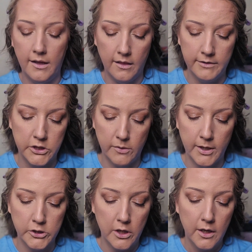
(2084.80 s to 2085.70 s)
I love it so
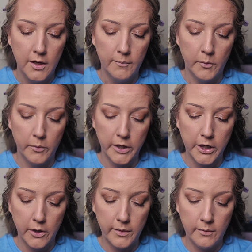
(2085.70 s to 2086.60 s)
much. But we're going to
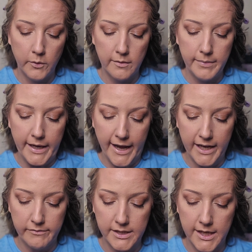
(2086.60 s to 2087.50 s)
go in with
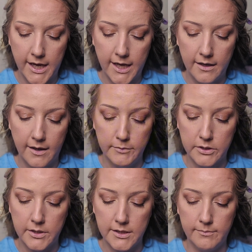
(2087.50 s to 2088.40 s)
Behave today. I'm just
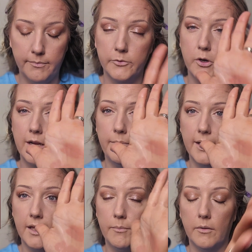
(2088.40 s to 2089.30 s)
going to try to
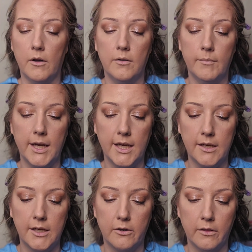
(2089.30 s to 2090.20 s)
pick up on my hand
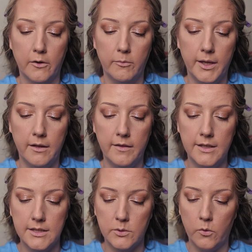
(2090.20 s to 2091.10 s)
here a little bit of
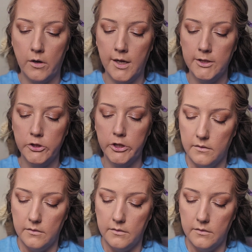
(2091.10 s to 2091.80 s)
this swatch.